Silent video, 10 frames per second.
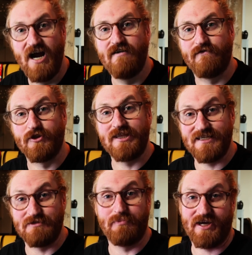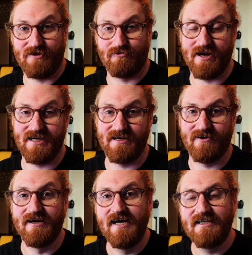for this bike right here.
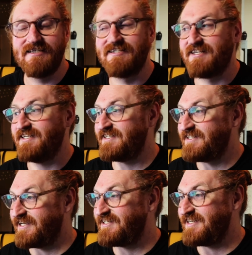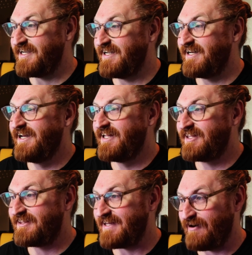This is a
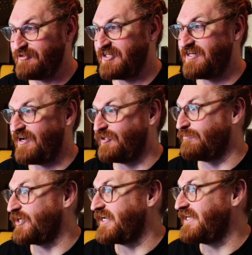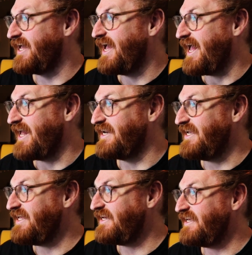$16,000 bike, and
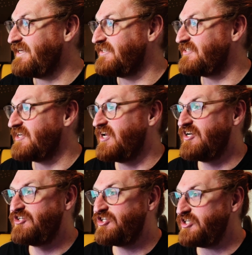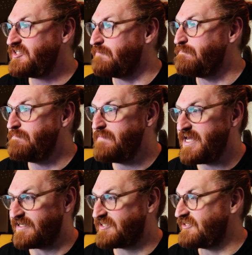it is just a
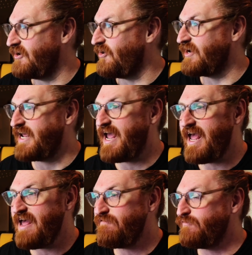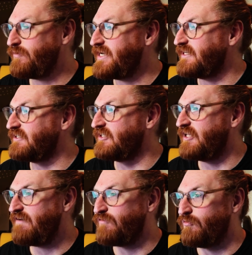miss on every
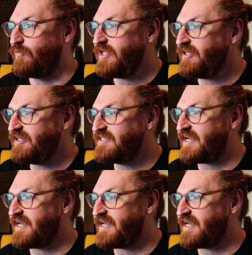level. One of the things I